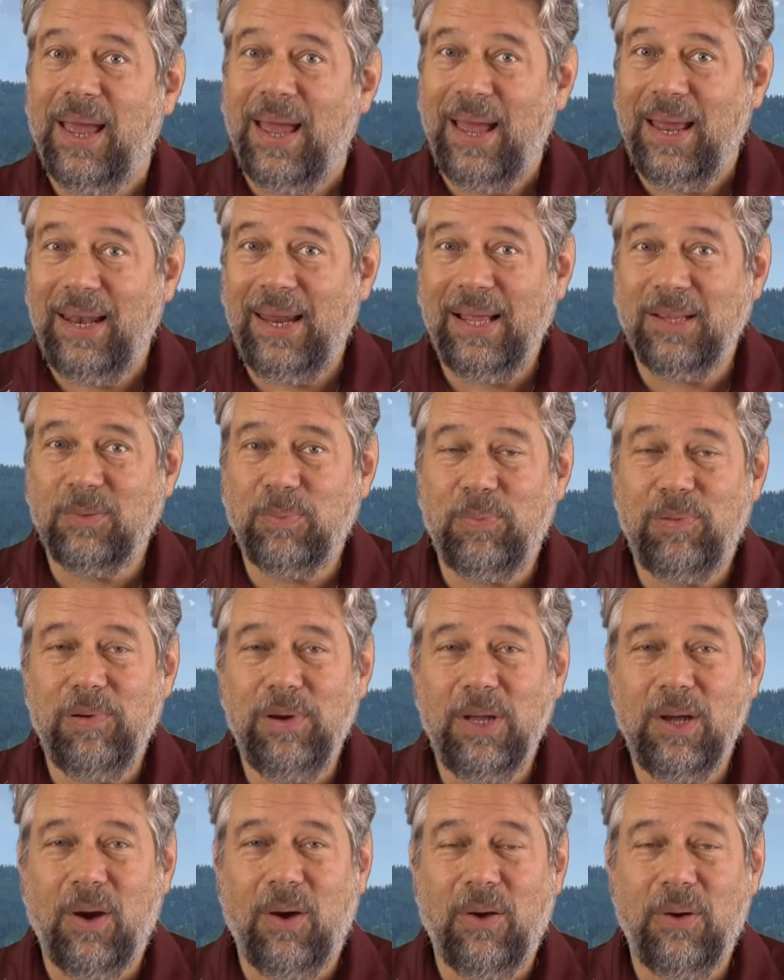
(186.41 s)
And that's
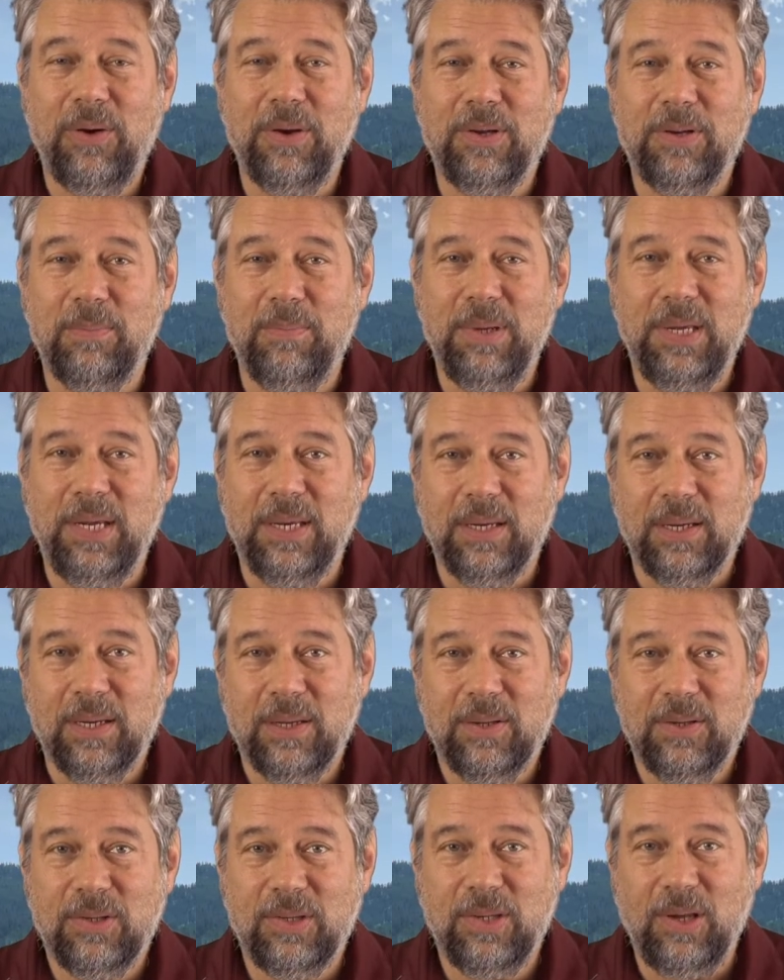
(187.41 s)
pretty hard to beat.
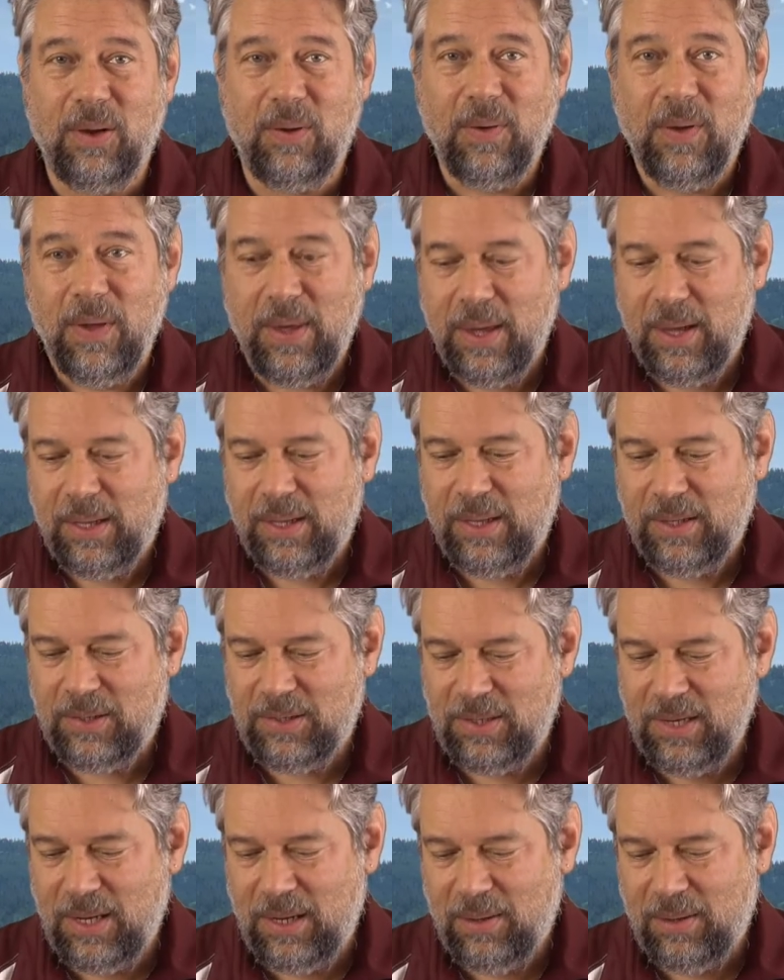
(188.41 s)
So let's
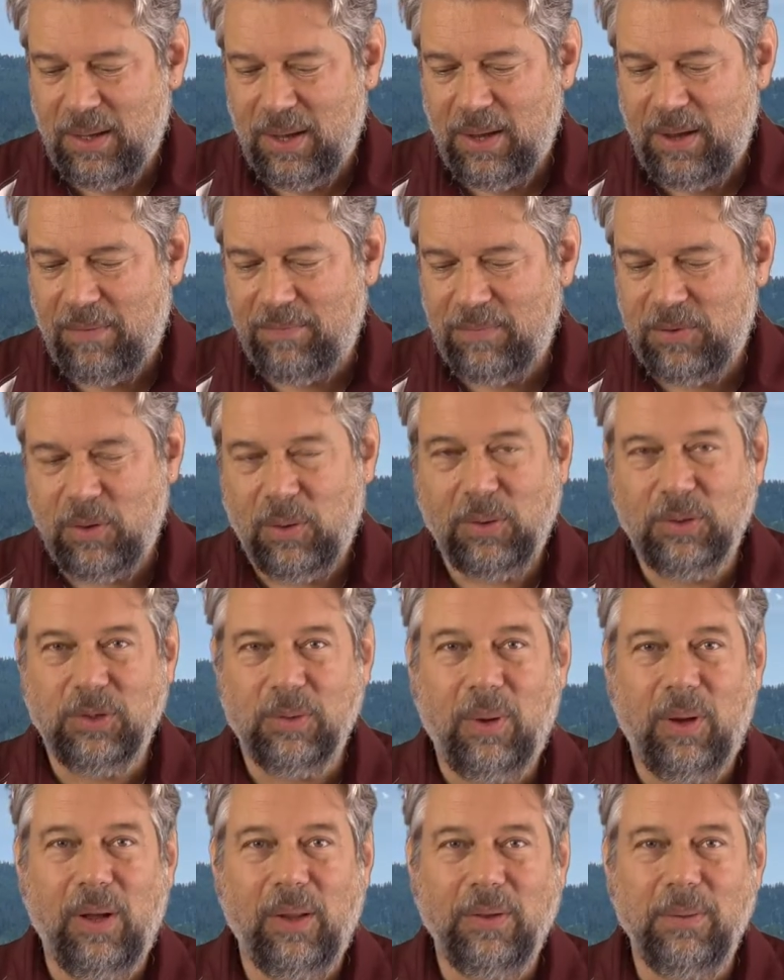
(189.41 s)
see, I've told
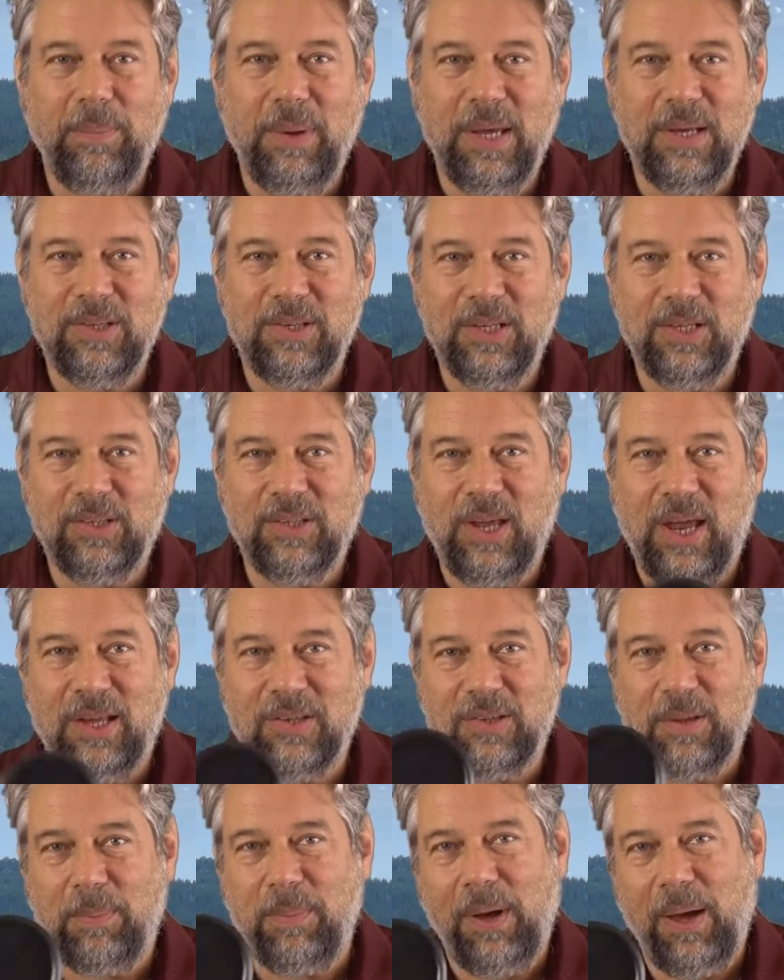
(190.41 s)
you all the basics. It
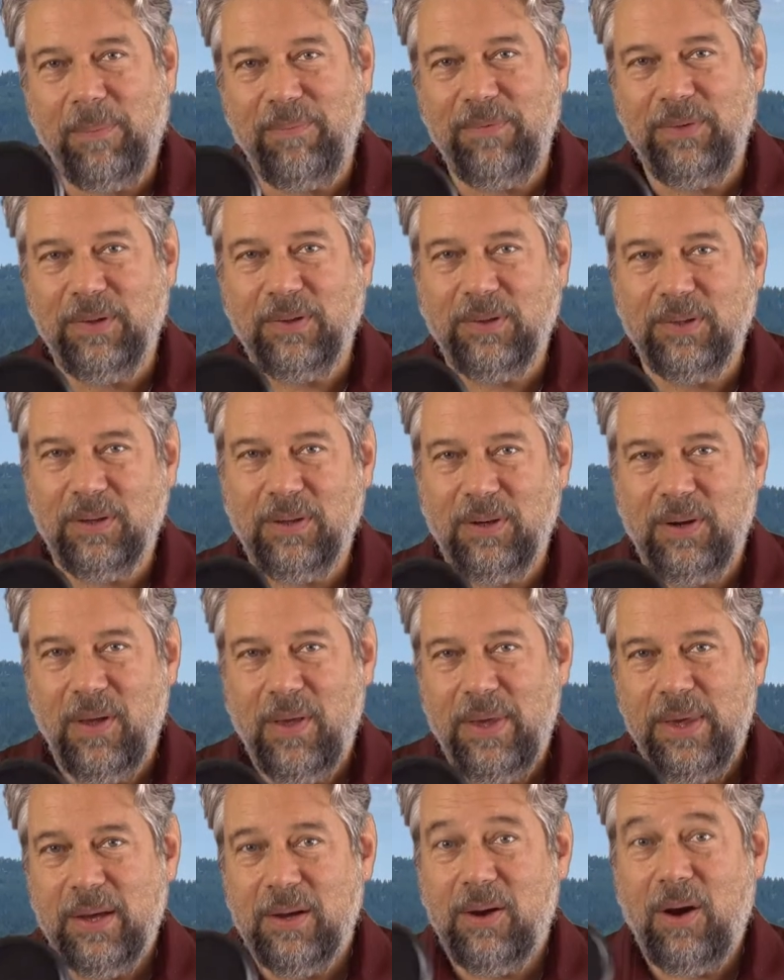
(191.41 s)
has the pop filter,
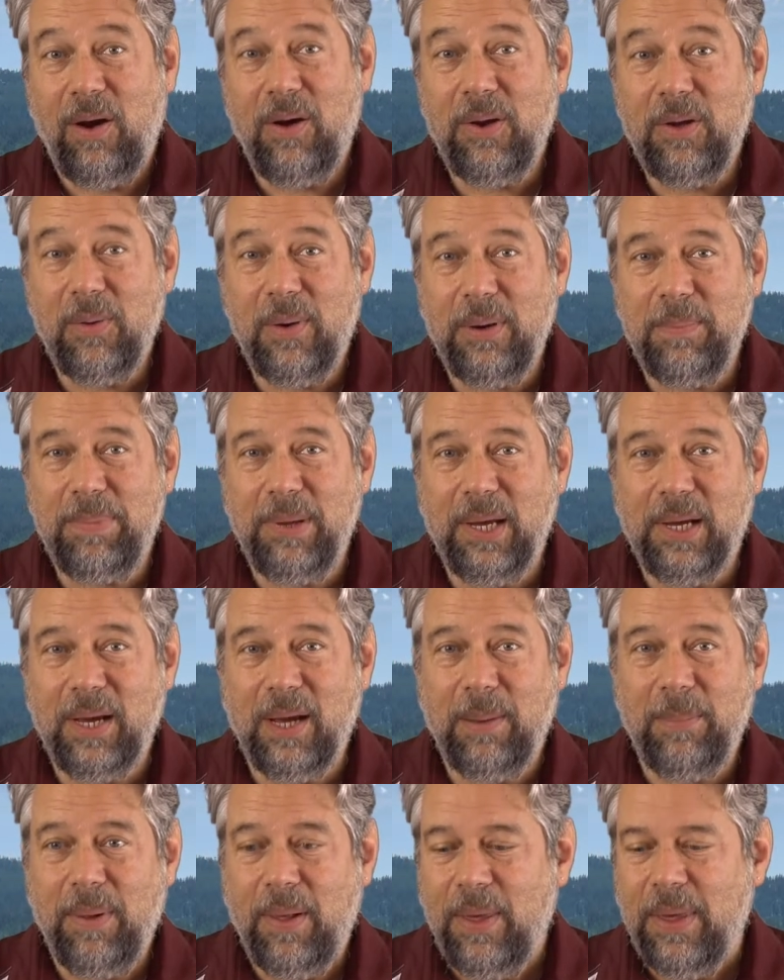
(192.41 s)
cardioid
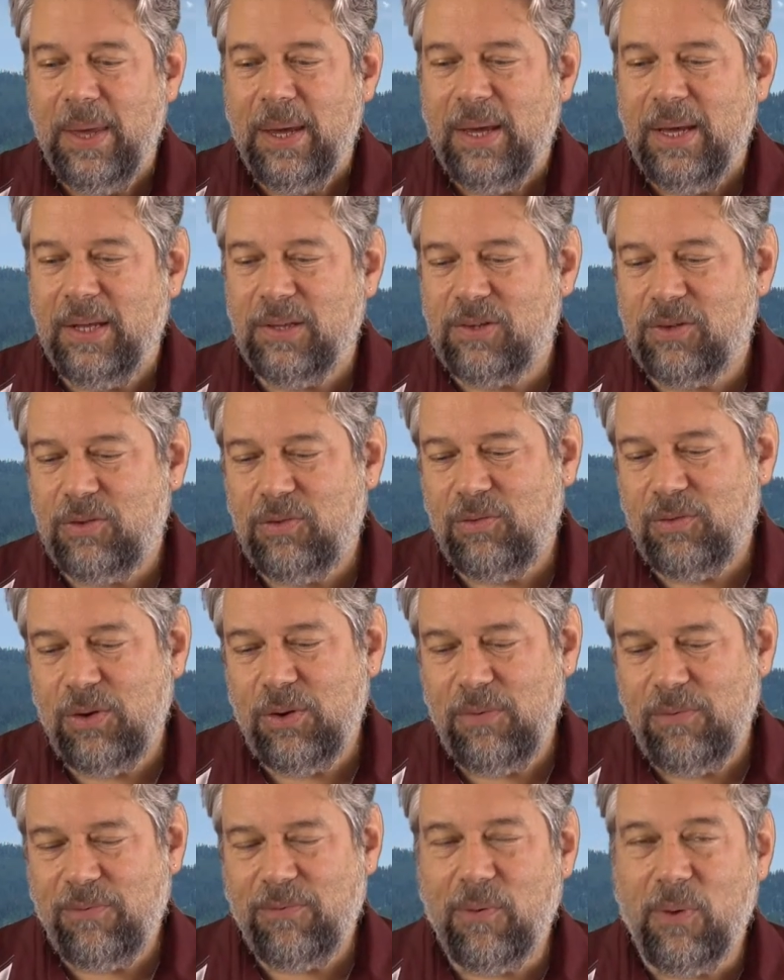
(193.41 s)
pickup. It's
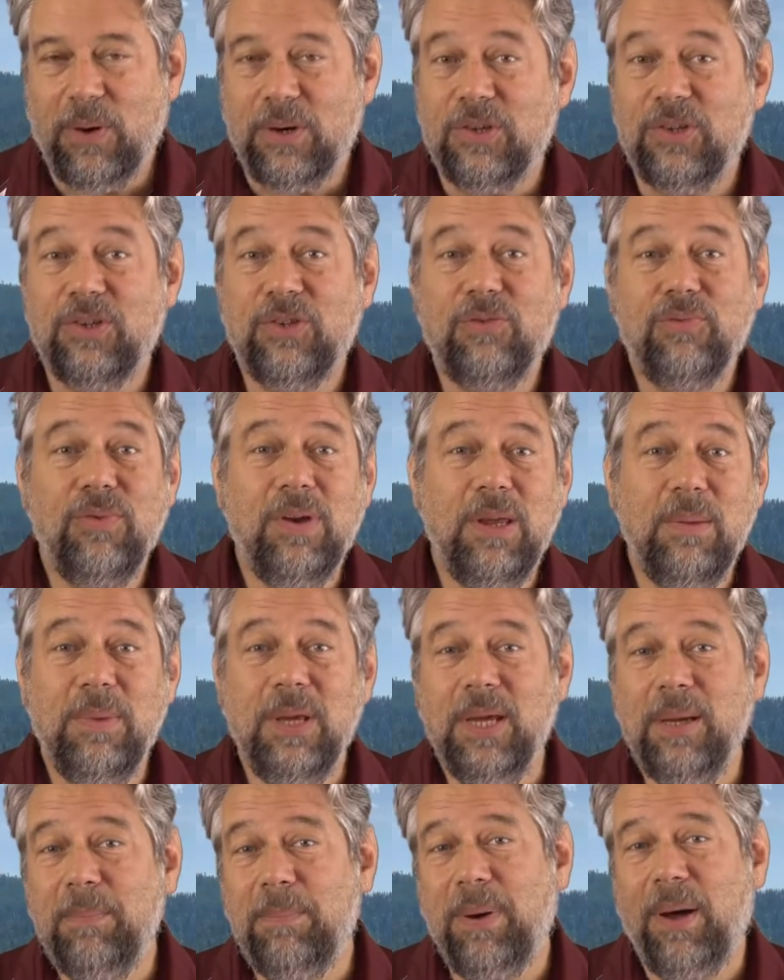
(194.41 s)
good for
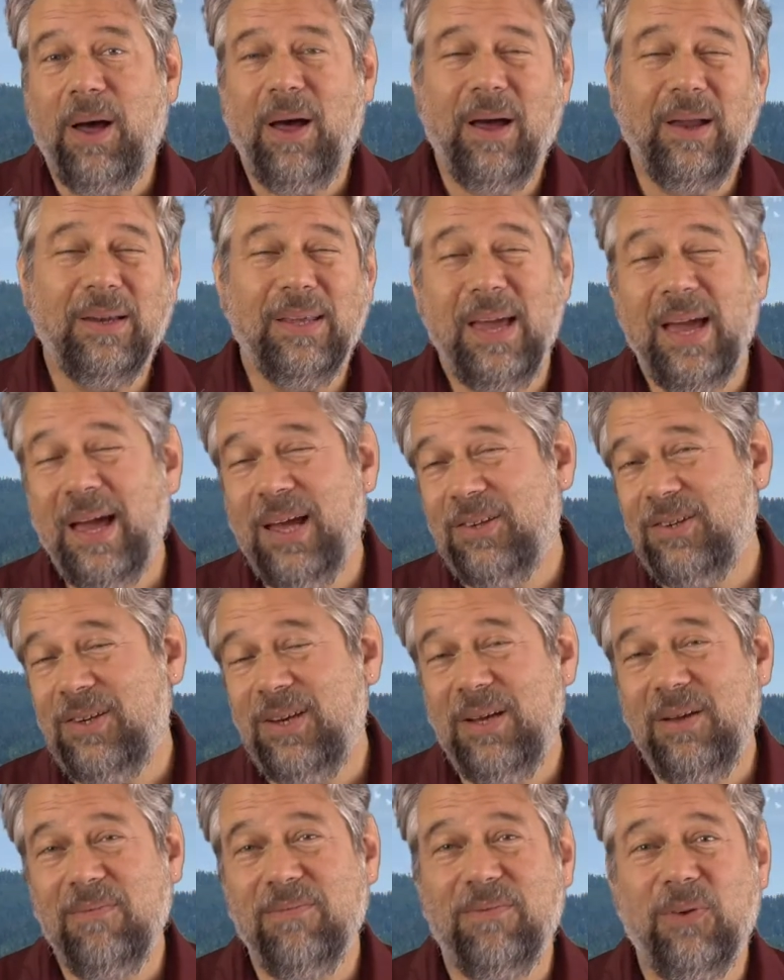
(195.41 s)
streaming,
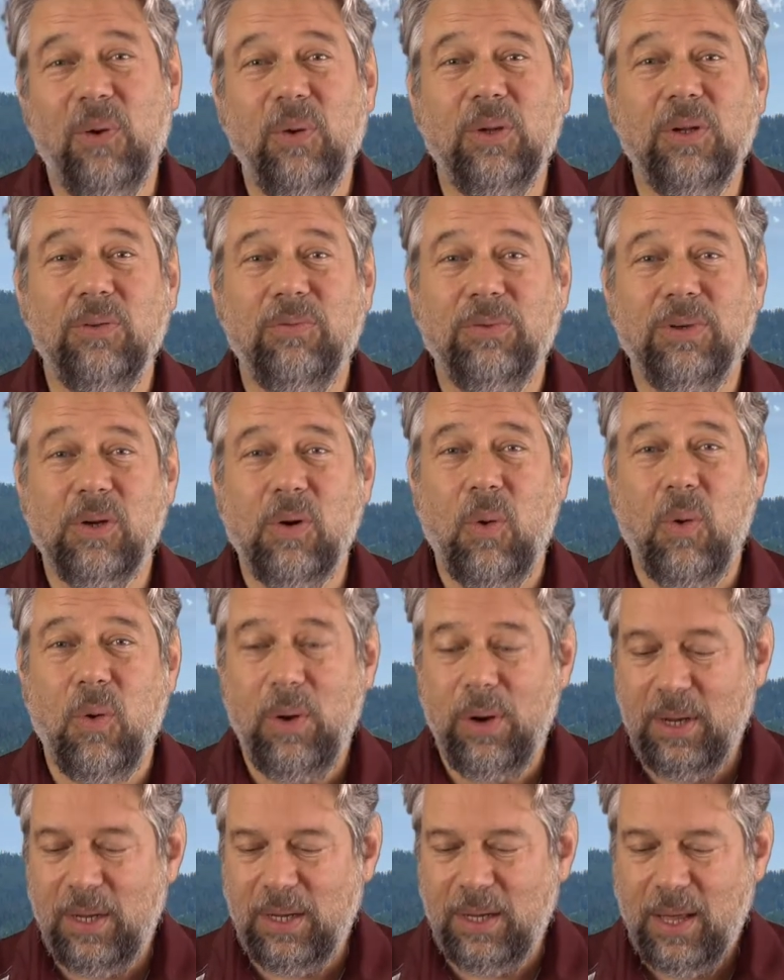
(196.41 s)
podcasting, vocal
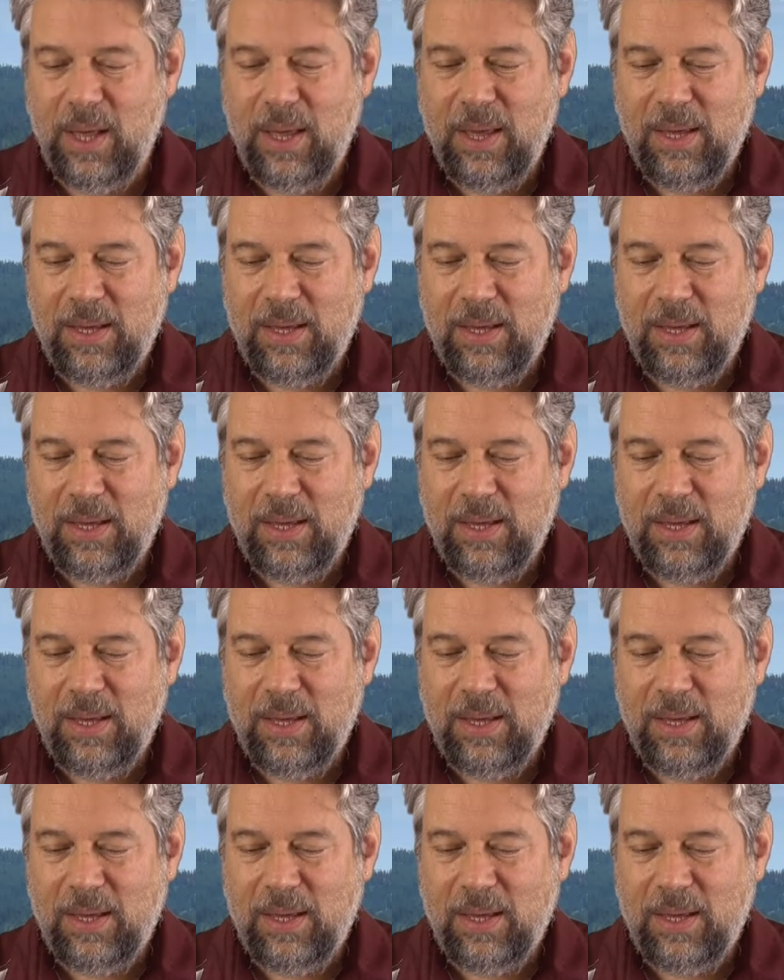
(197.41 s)
recording.